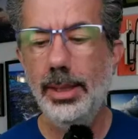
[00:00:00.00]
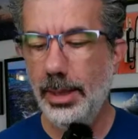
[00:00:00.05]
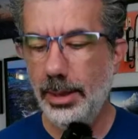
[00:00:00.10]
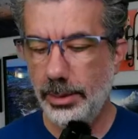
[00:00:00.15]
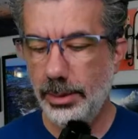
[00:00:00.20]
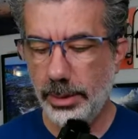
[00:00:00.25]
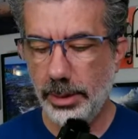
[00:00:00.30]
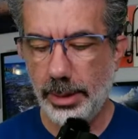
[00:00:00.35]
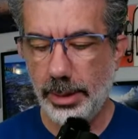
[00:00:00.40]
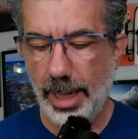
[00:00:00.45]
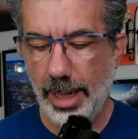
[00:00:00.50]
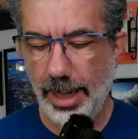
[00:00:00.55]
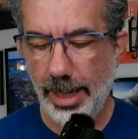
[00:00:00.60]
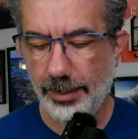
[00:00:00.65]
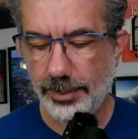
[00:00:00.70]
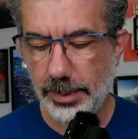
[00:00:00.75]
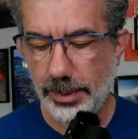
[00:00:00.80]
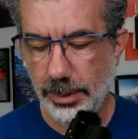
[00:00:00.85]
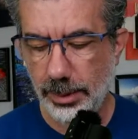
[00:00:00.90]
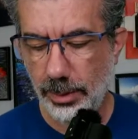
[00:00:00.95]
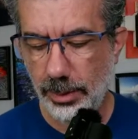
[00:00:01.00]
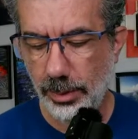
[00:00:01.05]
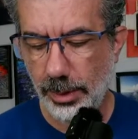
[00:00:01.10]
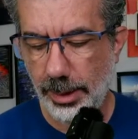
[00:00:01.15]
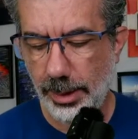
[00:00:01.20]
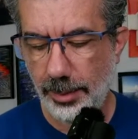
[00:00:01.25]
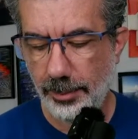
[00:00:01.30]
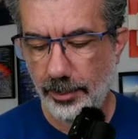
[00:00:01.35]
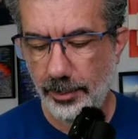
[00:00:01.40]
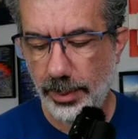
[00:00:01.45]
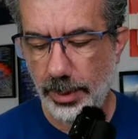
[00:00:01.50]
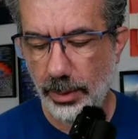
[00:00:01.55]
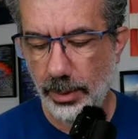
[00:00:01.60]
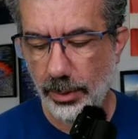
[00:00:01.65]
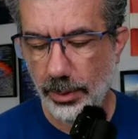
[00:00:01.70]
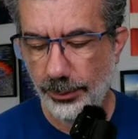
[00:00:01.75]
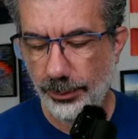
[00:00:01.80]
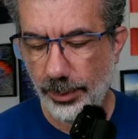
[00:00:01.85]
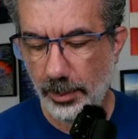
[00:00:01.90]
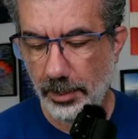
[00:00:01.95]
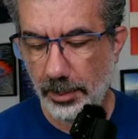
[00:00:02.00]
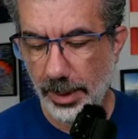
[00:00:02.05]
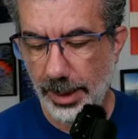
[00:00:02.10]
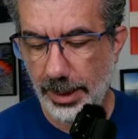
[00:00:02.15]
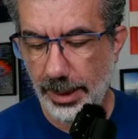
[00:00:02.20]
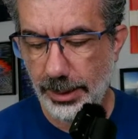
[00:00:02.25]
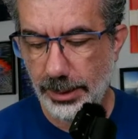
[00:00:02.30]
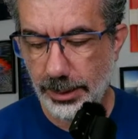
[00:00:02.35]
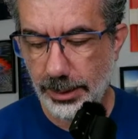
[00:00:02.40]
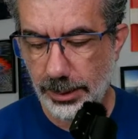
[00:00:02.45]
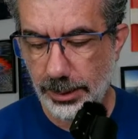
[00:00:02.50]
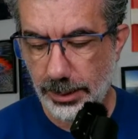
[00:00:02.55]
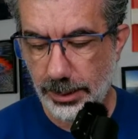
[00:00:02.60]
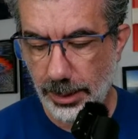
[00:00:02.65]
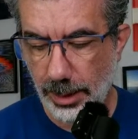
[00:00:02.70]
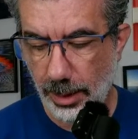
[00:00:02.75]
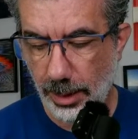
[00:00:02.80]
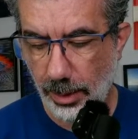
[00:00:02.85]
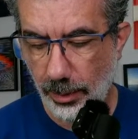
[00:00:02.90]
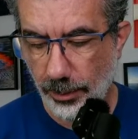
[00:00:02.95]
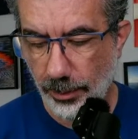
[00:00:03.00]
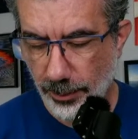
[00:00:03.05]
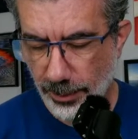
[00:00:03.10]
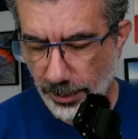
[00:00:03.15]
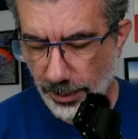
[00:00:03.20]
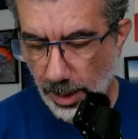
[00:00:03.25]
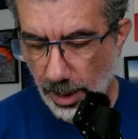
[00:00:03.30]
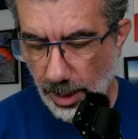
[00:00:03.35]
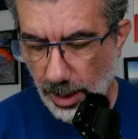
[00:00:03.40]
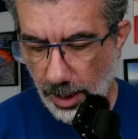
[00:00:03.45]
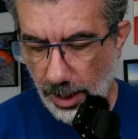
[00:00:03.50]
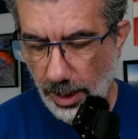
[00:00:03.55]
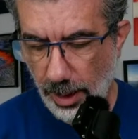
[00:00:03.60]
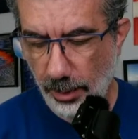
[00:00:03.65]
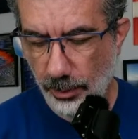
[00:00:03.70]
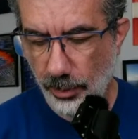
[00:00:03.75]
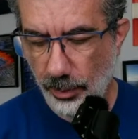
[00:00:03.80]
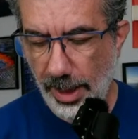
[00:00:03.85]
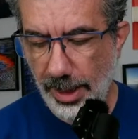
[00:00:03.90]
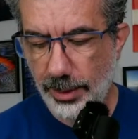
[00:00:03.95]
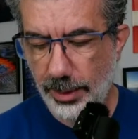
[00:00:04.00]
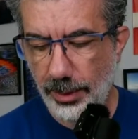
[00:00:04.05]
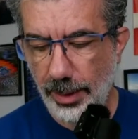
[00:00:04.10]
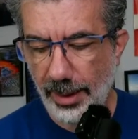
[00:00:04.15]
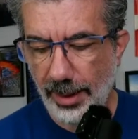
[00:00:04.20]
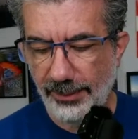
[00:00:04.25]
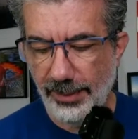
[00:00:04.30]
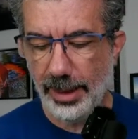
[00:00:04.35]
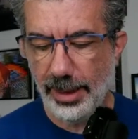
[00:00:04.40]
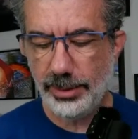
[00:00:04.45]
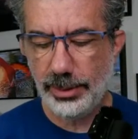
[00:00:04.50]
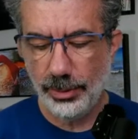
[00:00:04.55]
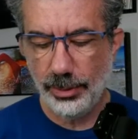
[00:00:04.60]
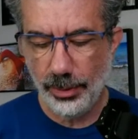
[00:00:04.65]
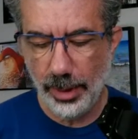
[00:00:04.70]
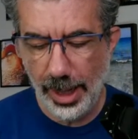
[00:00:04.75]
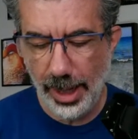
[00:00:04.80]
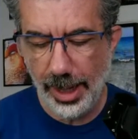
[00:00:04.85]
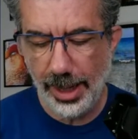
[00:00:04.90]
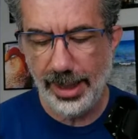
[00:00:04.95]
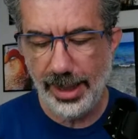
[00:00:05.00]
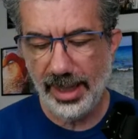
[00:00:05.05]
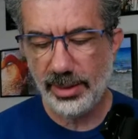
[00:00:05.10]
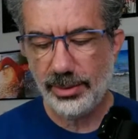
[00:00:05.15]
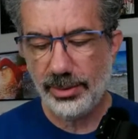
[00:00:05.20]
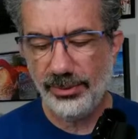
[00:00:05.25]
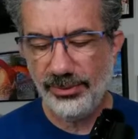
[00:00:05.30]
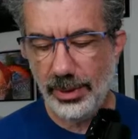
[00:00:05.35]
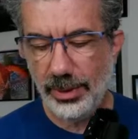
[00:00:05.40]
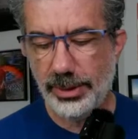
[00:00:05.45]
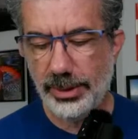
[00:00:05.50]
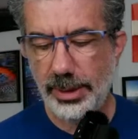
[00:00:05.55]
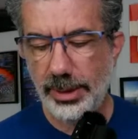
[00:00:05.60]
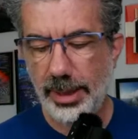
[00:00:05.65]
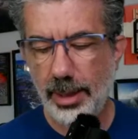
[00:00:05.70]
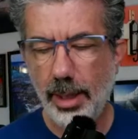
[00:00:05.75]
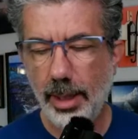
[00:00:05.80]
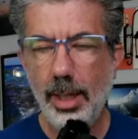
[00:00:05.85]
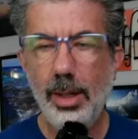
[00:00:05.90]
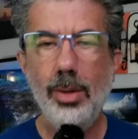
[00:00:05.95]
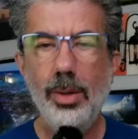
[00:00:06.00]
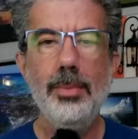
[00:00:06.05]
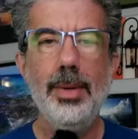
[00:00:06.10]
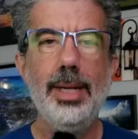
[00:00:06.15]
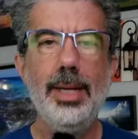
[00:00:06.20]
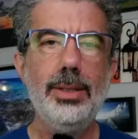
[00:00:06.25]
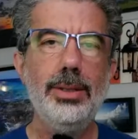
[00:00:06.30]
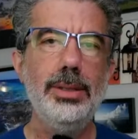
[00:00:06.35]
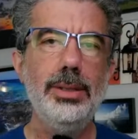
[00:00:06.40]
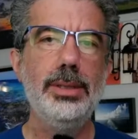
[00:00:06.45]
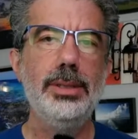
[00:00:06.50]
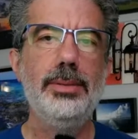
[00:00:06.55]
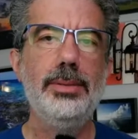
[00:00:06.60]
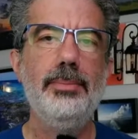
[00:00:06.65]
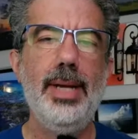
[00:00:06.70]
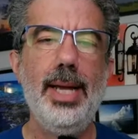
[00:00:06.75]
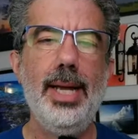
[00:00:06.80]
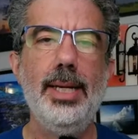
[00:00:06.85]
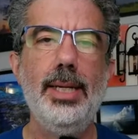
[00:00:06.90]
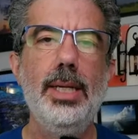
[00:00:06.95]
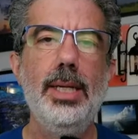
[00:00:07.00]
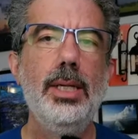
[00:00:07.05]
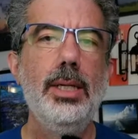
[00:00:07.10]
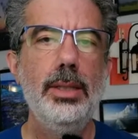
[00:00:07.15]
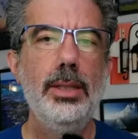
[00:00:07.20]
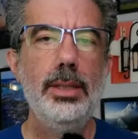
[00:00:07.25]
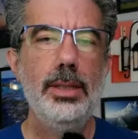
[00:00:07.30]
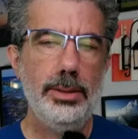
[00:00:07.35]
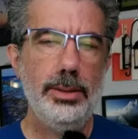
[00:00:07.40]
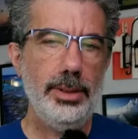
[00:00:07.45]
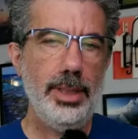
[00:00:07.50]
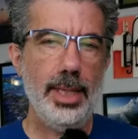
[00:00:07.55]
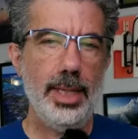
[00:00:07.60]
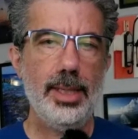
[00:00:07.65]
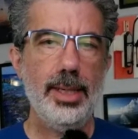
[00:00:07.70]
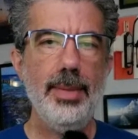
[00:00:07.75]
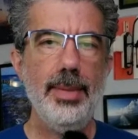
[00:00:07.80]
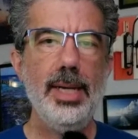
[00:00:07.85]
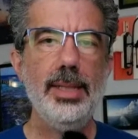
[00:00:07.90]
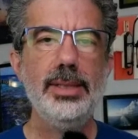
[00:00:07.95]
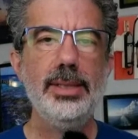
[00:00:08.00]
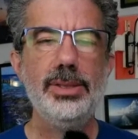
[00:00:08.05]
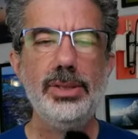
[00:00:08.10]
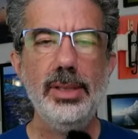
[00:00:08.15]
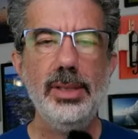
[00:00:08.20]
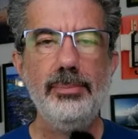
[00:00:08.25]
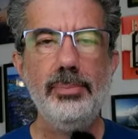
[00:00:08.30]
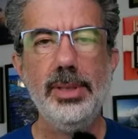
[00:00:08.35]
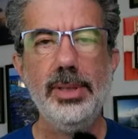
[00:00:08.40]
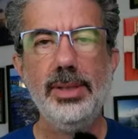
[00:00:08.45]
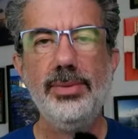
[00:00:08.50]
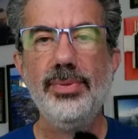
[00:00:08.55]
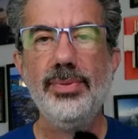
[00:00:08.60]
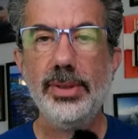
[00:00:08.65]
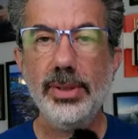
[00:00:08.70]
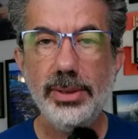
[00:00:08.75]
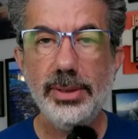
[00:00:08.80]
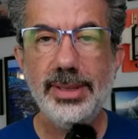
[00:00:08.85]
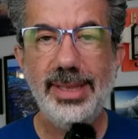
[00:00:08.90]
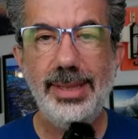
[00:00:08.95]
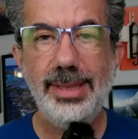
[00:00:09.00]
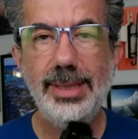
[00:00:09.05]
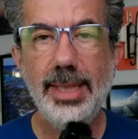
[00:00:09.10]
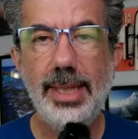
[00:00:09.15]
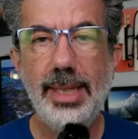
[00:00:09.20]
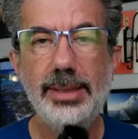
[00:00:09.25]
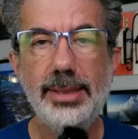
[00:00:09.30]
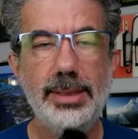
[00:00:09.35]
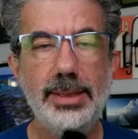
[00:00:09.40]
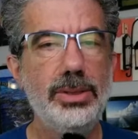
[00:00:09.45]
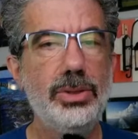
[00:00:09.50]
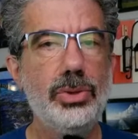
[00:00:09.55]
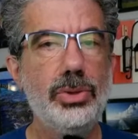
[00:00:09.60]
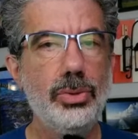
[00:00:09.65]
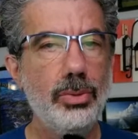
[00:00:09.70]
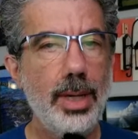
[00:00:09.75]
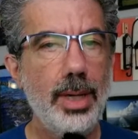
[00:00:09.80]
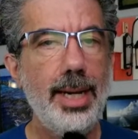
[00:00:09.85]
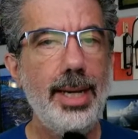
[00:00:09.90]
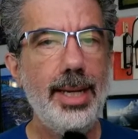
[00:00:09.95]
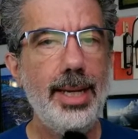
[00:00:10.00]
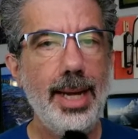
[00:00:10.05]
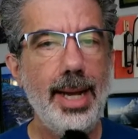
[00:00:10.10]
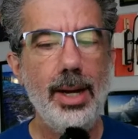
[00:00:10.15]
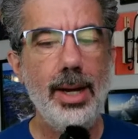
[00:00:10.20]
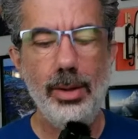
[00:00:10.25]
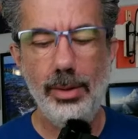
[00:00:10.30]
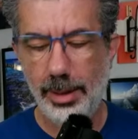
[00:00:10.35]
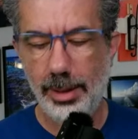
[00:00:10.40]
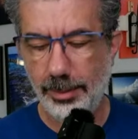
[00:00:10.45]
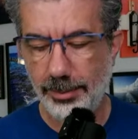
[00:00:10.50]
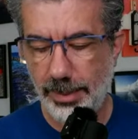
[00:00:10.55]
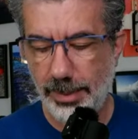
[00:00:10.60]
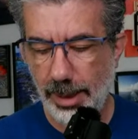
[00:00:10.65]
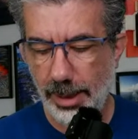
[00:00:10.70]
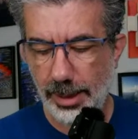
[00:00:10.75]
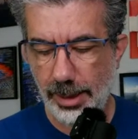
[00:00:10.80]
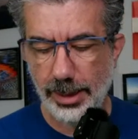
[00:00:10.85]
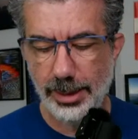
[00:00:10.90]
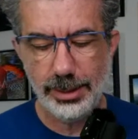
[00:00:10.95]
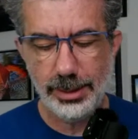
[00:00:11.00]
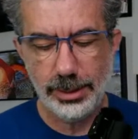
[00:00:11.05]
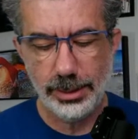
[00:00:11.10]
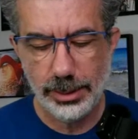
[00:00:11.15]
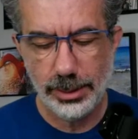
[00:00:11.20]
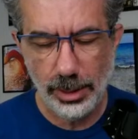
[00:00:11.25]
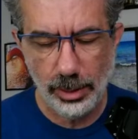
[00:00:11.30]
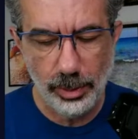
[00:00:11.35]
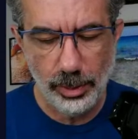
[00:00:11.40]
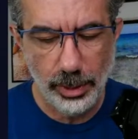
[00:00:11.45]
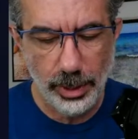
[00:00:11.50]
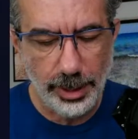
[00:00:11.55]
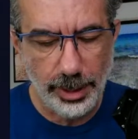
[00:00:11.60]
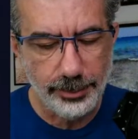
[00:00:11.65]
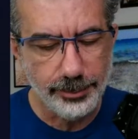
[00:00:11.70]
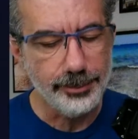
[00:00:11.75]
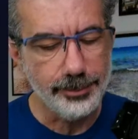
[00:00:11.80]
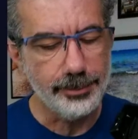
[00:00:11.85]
Just absolutely beautiful places. So, Rick, you have not tried Extra Virgin yet. Oh, my goodness, man. You got to come on the ship with us for 13 nights and try it out. I'm telling you, it is so good.